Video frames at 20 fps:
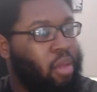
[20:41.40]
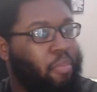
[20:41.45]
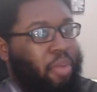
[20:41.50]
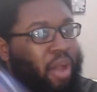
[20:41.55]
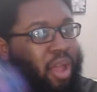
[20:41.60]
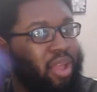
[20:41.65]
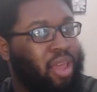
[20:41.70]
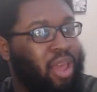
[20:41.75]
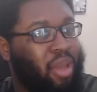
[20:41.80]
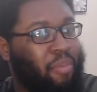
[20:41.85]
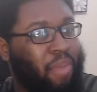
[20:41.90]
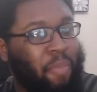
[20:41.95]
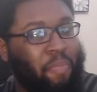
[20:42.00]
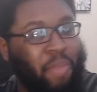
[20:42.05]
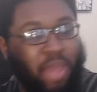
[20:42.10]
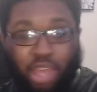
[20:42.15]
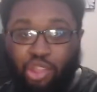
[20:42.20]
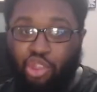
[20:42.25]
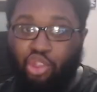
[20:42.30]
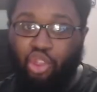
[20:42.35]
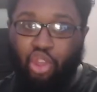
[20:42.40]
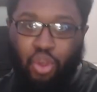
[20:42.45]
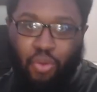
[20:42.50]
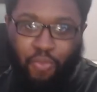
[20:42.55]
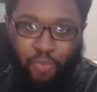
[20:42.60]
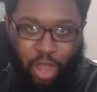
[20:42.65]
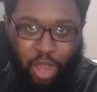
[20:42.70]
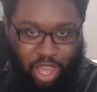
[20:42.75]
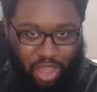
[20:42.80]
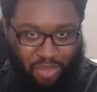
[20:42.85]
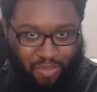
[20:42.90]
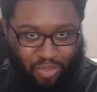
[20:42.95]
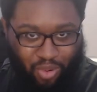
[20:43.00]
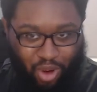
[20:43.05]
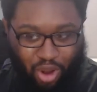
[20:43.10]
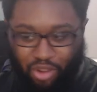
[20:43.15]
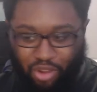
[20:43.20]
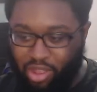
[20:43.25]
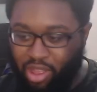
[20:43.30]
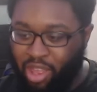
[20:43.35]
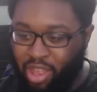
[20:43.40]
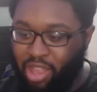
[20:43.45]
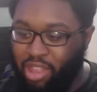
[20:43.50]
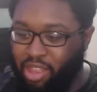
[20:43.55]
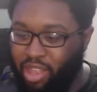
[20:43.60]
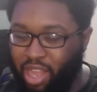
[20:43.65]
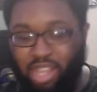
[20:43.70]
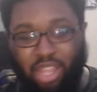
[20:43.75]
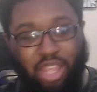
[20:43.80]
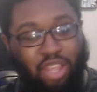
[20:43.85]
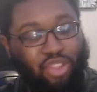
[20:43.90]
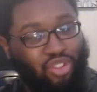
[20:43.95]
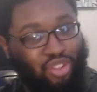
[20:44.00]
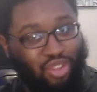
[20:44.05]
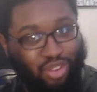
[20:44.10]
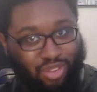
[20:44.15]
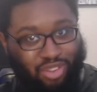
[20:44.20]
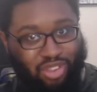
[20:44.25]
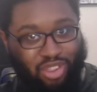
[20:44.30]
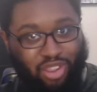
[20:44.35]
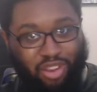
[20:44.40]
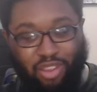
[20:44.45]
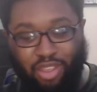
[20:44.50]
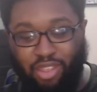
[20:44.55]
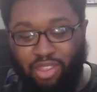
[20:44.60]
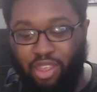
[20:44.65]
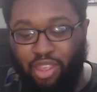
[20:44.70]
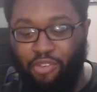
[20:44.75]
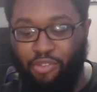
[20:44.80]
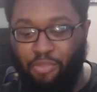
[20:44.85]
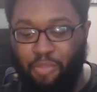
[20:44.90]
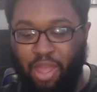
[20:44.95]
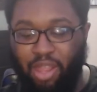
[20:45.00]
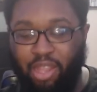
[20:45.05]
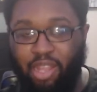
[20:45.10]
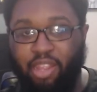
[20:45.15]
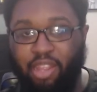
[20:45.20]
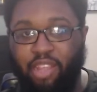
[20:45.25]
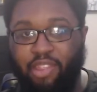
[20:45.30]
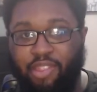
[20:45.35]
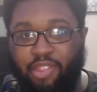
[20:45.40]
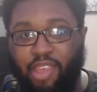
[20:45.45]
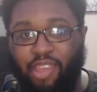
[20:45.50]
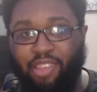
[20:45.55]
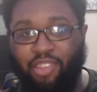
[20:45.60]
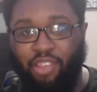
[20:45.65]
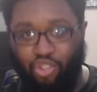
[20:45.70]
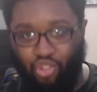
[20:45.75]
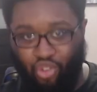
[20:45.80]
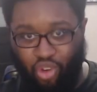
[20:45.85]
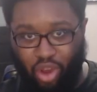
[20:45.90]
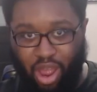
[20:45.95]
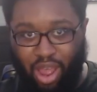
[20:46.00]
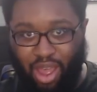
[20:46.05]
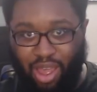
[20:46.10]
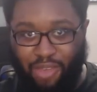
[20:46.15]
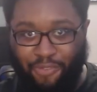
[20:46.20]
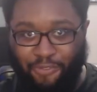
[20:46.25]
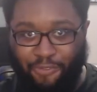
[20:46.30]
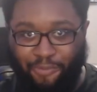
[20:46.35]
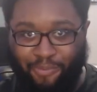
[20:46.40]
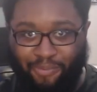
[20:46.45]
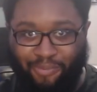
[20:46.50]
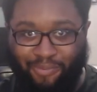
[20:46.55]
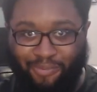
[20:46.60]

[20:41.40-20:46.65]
But my PS2 fucking broke. Nothing too serious. It was mainly the disk drive.